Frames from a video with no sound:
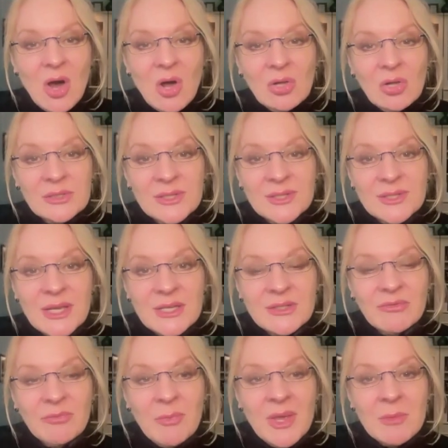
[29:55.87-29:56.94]
altered state
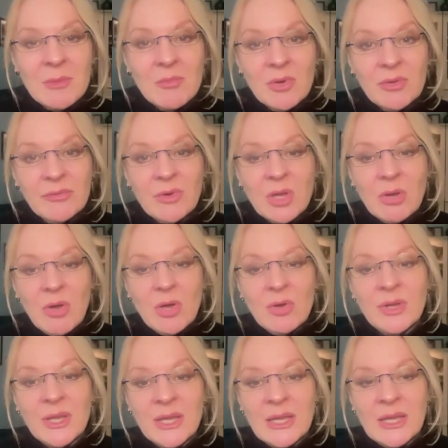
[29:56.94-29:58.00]
of being, both for your
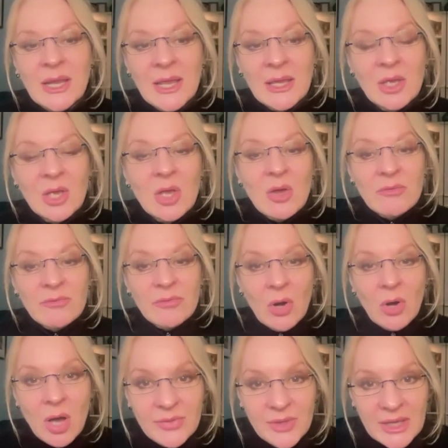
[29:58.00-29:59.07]
own healing, for
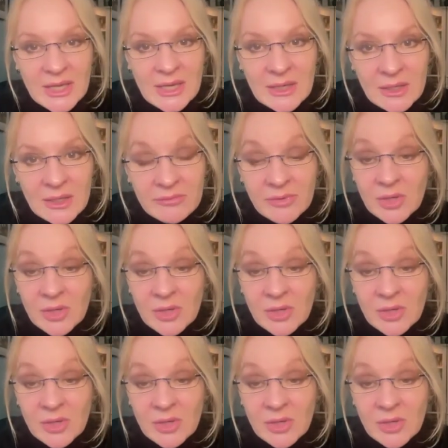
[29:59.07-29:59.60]
the healing of